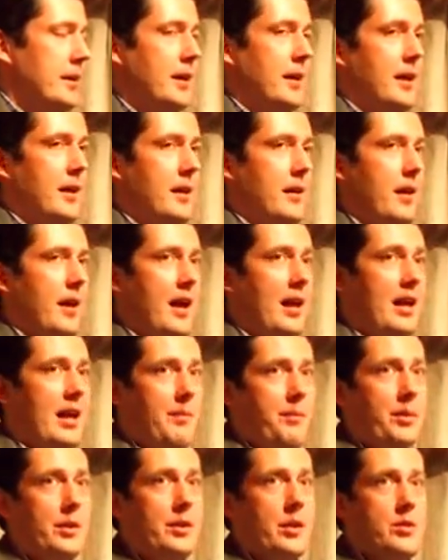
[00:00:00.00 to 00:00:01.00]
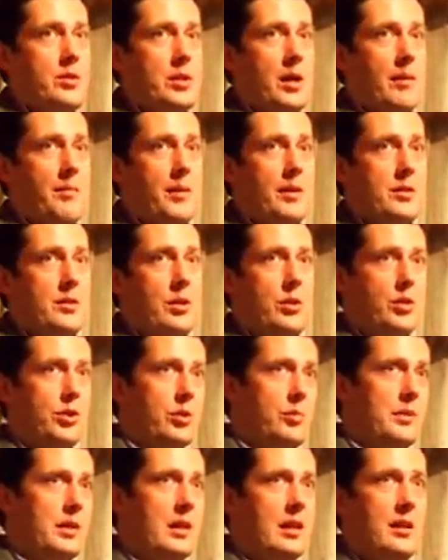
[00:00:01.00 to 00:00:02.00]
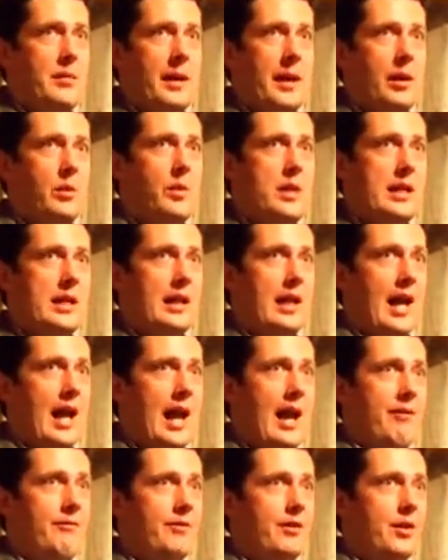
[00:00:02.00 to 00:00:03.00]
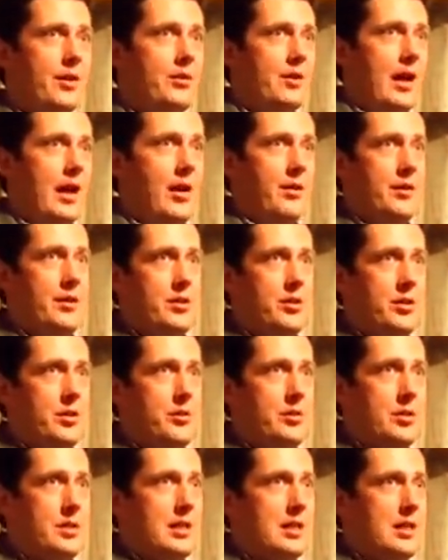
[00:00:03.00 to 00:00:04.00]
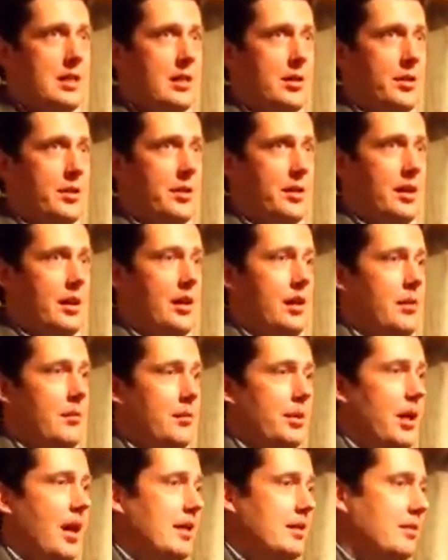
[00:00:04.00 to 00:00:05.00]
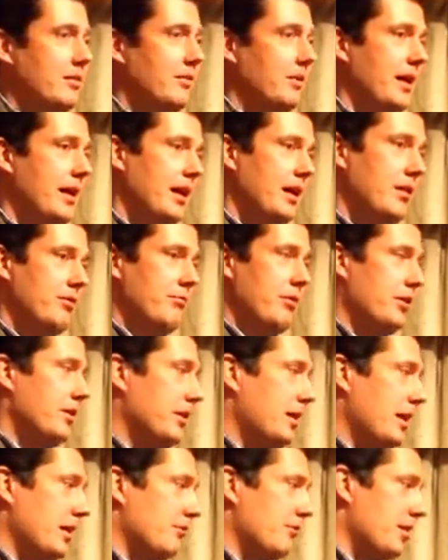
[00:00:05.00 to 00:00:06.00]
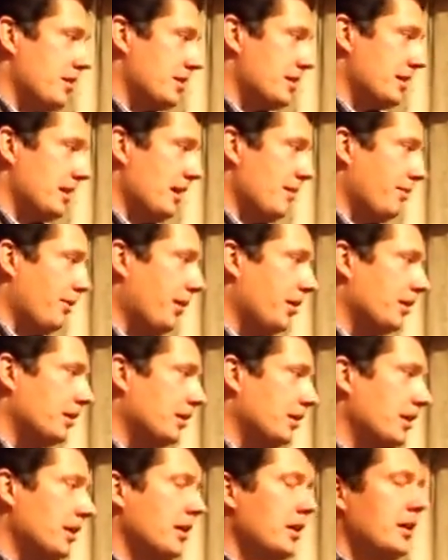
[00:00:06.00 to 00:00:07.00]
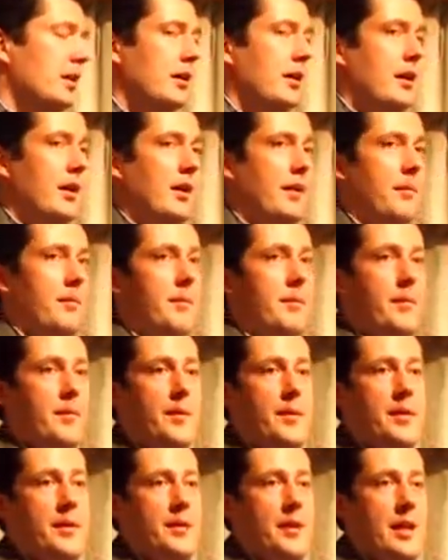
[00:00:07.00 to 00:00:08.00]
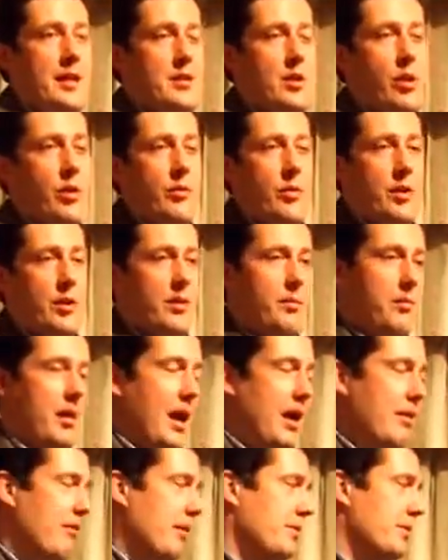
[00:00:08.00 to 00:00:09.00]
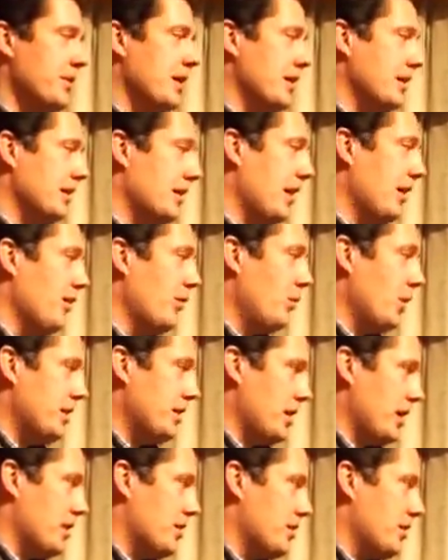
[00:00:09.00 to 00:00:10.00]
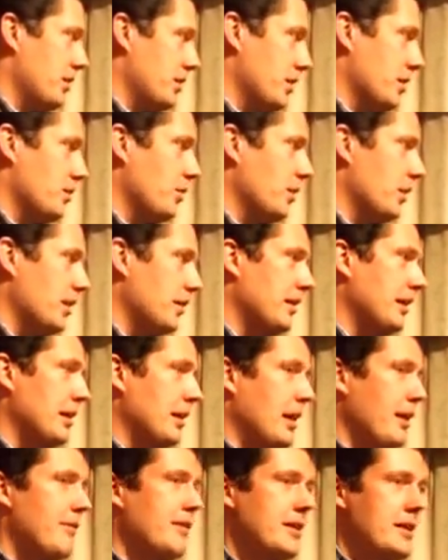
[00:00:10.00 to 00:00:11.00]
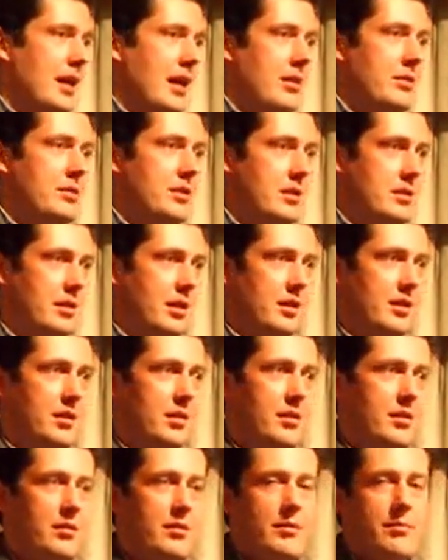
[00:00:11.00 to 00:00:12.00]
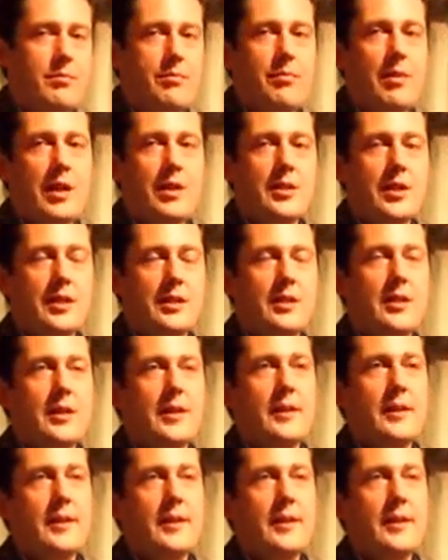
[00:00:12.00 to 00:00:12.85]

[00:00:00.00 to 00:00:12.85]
And I put those up on social media about a week and a half ago now that shows detailed plots of land, Rhododendron State Park. That's over, I represent the town of Winchester, which is one of the 11 towns that's on the project.